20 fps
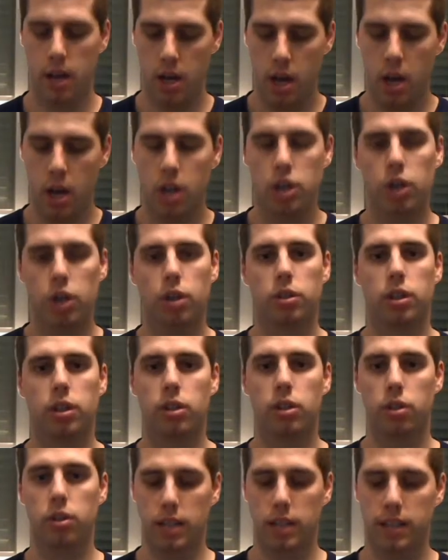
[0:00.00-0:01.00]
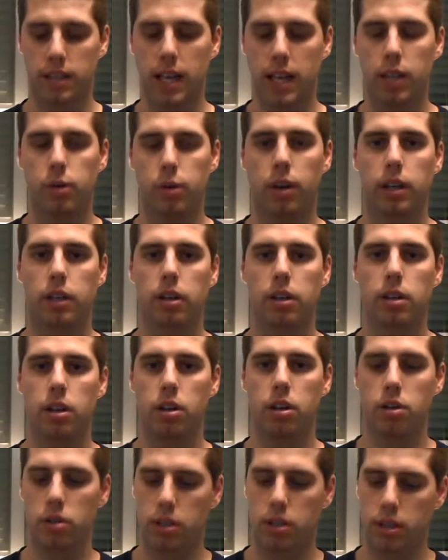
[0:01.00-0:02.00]
So to do this test, what I'm going to
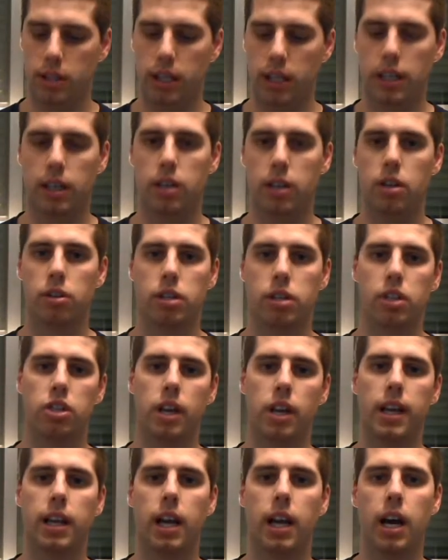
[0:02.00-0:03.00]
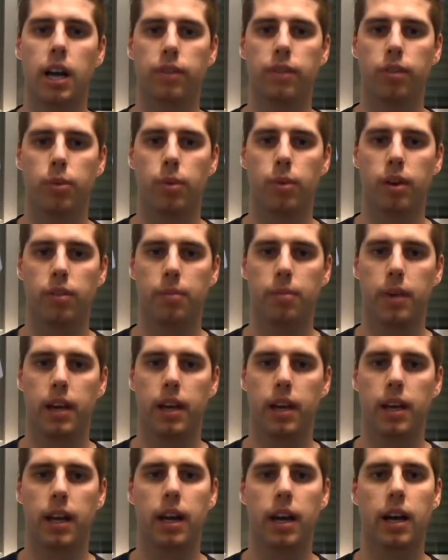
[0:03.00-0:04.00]
use is I'm going to use a J card from one of
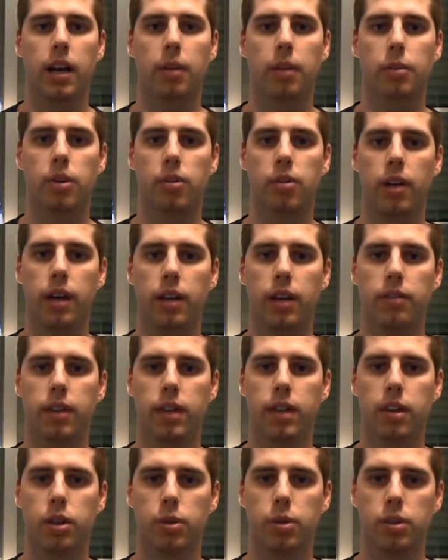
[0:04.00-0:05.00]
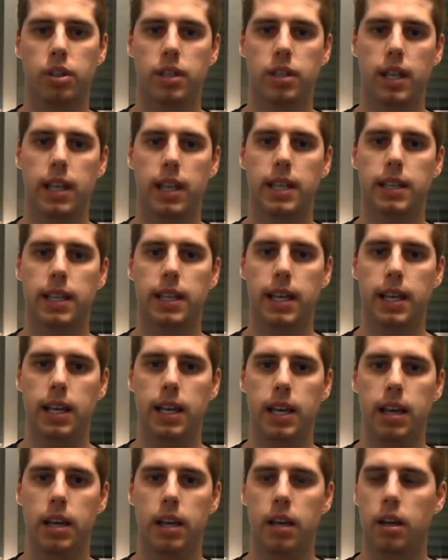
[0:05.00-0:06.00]
my Blu-ray videos, which is
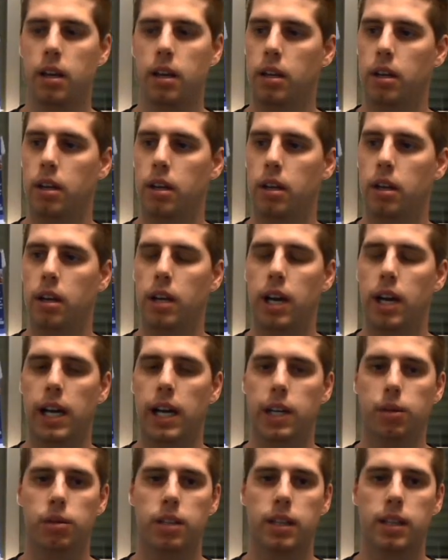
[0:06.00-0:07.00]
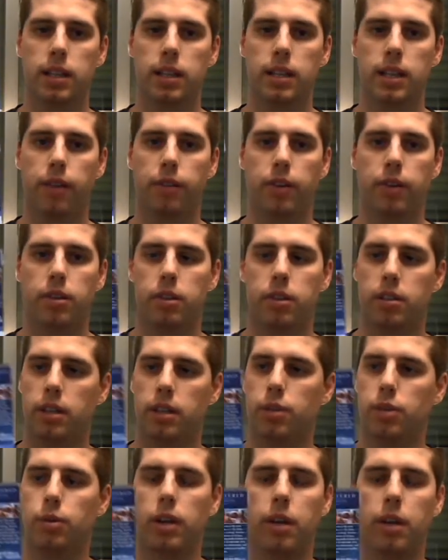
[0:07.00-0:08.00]
E.T. And you'll see the difference
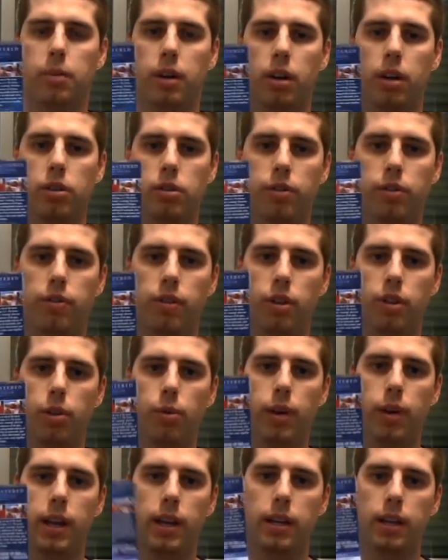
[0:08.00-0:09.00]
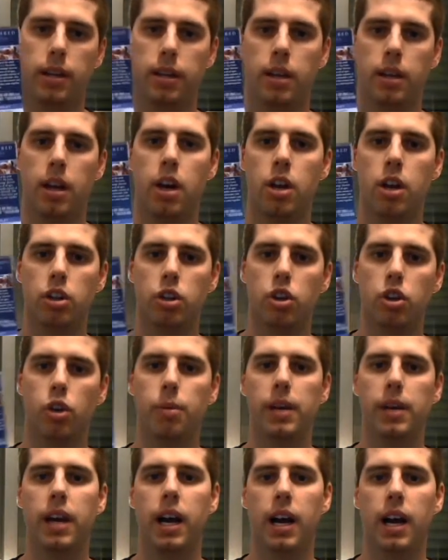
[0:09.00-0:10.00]
as we come closer and further away. So
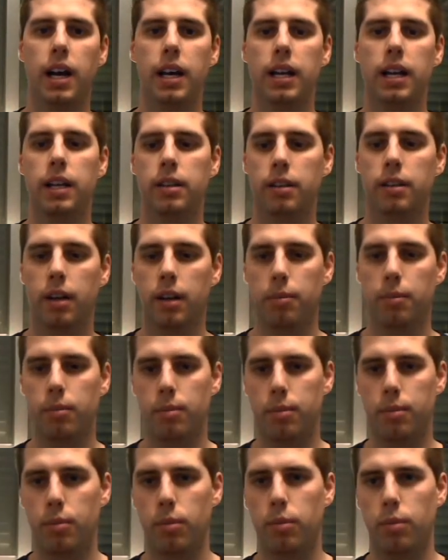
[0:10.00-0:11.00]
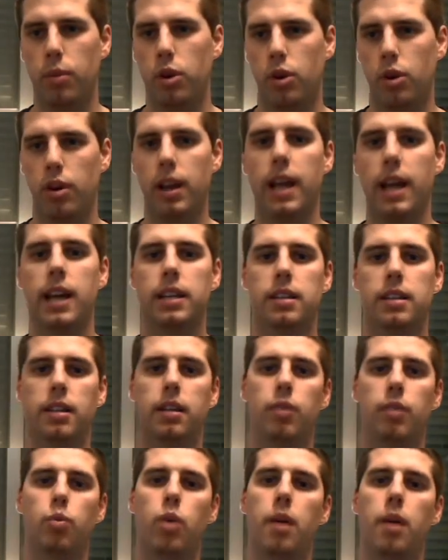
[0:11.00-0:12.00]
normally more or less,
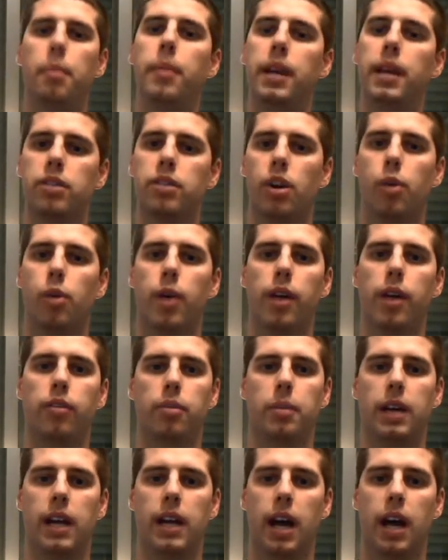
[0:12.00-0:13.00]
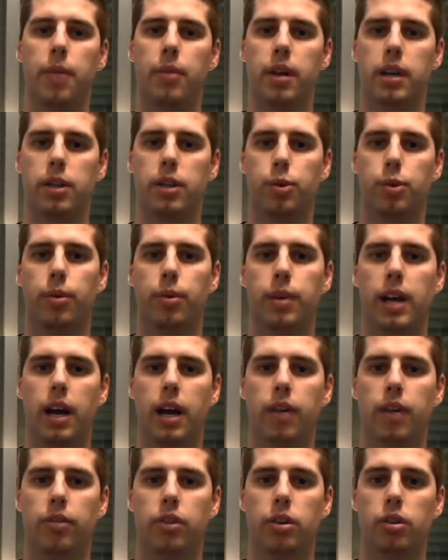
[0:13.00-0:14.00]
1 meter away from the camera is where we
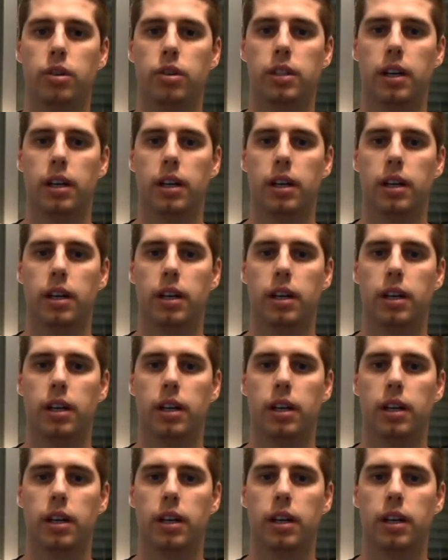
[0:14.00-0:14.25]
have good